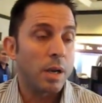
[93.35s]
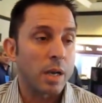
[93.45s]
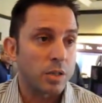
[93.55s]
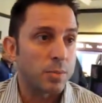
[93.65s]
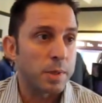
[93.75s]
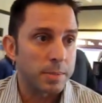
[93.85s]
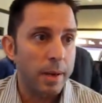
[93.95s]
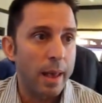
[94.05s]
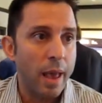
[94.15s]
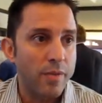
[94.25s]
customers
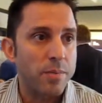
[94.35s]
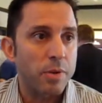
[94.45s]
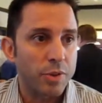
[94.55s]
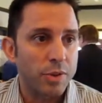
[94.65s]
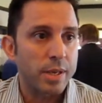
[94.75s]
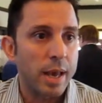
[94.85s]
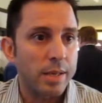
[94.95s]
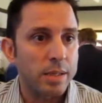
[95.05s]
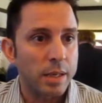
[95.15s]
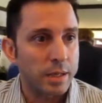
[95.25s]
might have about their
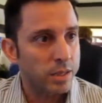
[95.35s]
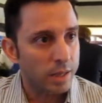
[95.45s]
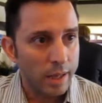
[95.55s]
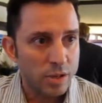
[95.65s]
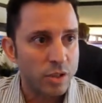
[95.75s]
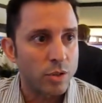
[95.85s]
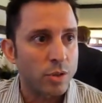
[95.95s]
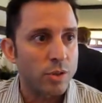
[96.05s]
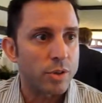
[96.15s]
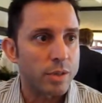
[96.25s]
SaaS installation
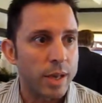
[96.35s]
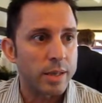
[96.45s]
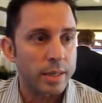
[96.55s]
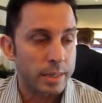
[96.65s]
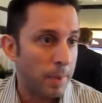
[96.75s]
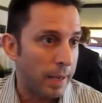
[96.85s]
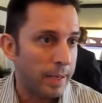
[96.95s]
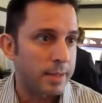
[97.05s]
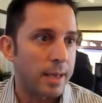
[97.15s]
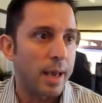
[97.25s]
or their SaaS,
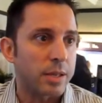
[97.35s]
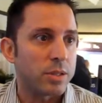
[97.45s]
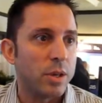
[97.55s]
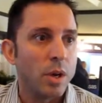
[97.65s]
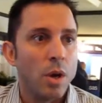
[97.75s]
expanding SaaS,